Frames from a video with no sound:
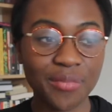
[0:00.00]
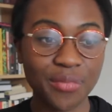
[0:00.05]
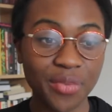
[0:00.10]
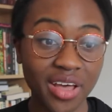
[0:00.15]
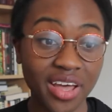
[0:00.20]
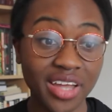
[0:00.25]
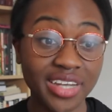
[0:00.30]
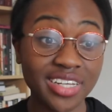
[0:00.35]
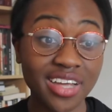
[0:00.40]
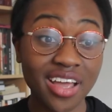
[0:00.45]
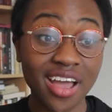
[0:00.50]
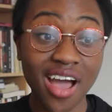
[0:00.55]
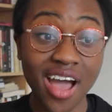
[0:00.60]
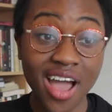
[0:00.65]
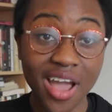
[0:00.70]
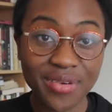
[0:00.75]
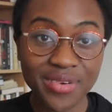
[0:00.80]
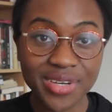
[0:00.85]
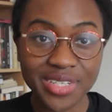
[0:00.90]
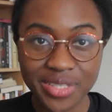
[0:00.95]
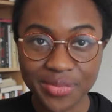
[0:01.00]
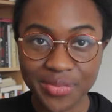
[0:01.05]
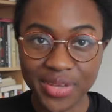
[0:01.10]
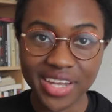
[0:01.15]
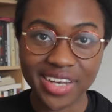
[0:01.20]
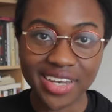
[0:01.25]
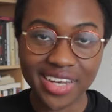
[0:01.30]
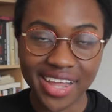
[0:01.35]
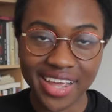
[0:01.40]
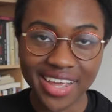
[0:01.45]
but I was a
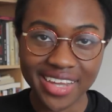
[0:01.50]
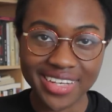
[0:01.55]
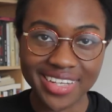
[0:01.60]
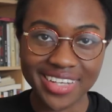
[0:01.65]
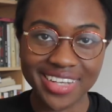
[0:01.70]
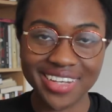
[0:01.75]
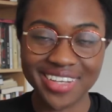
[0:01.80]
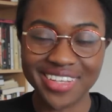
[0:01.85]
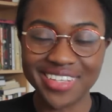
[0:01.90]
bit late,